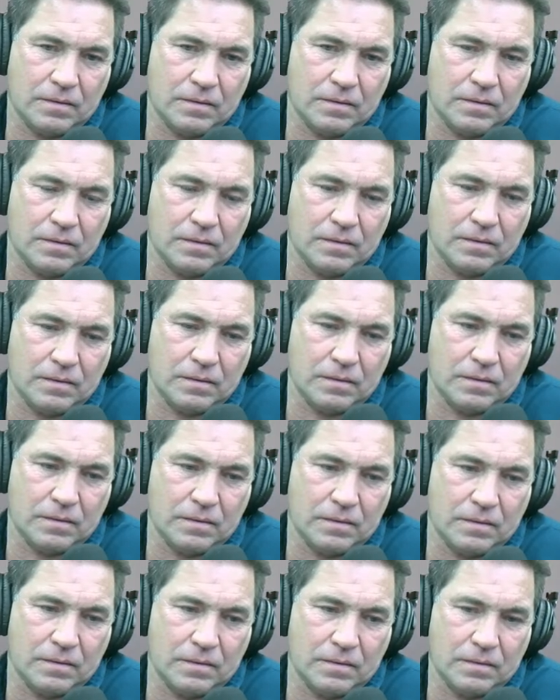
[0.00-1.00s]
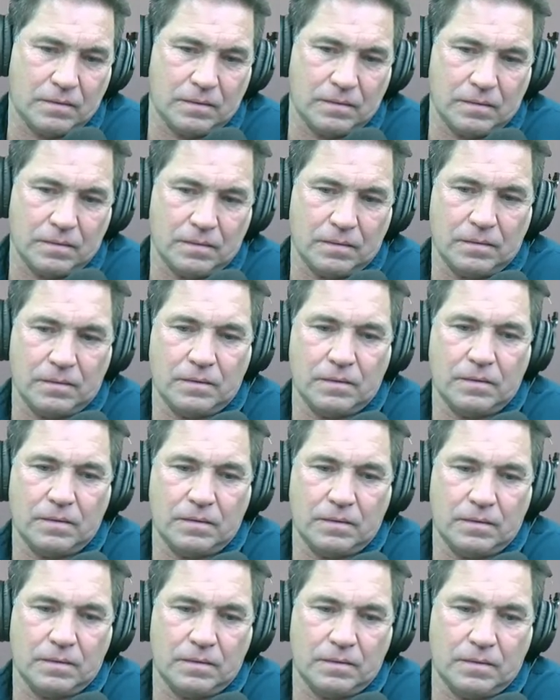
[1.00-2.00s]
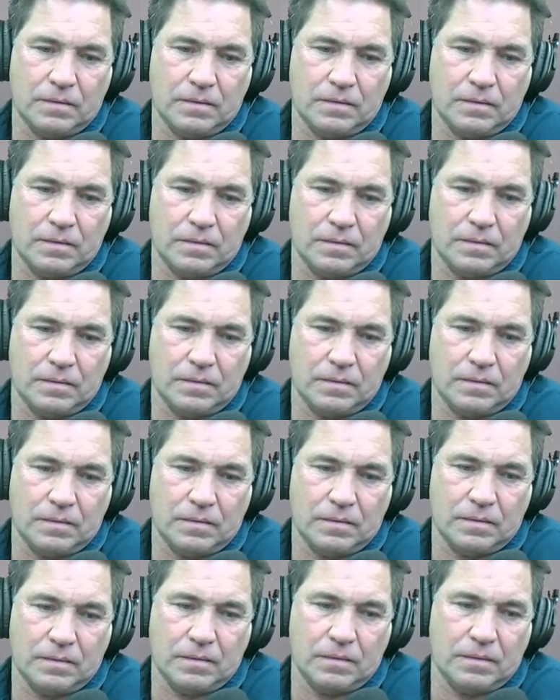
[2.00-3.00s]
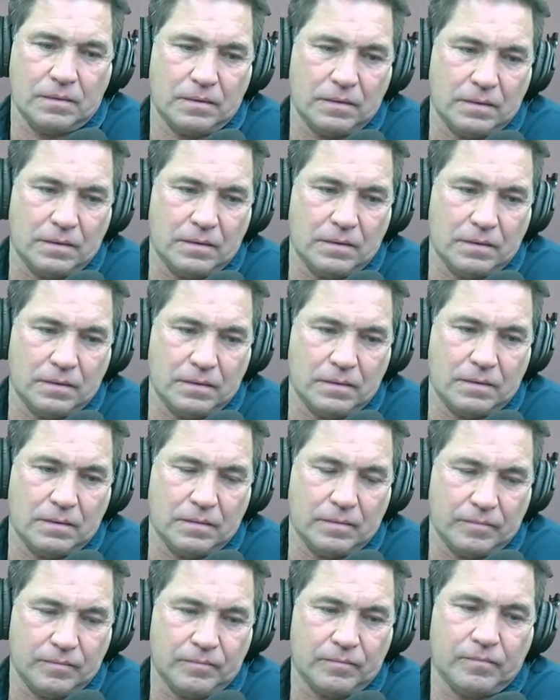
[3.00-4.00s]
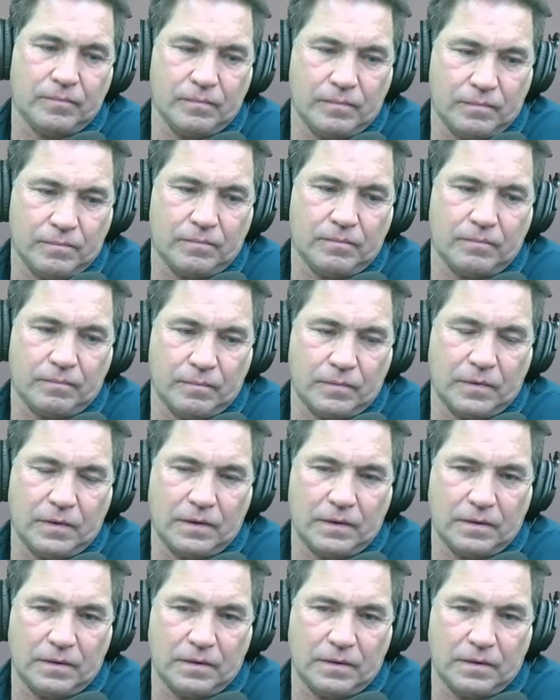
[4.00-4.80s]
(not speaking)